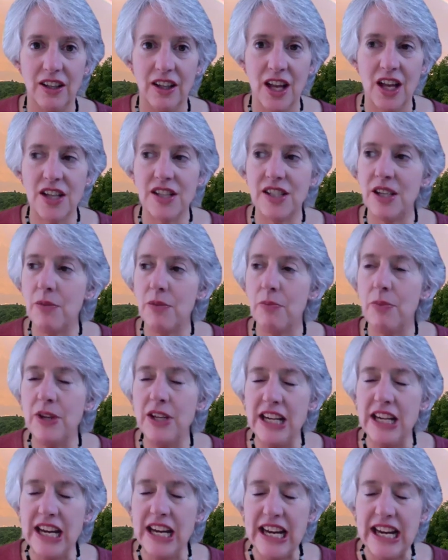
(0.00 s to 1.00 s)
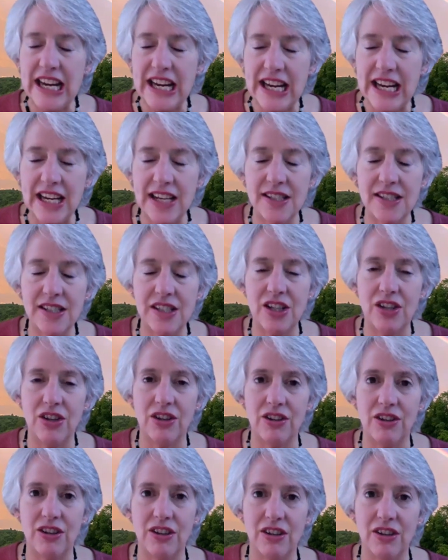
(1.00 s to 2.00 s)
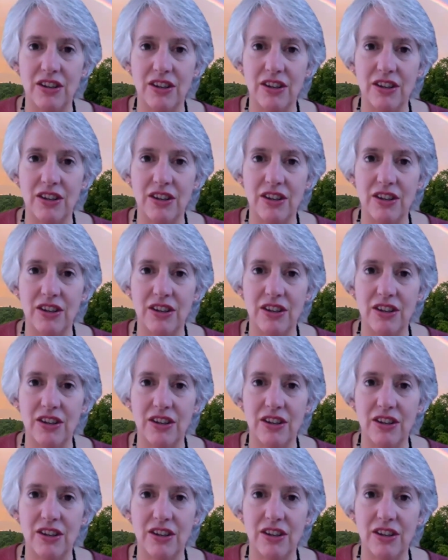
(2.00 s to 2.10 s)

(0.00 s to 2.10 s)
has it been easier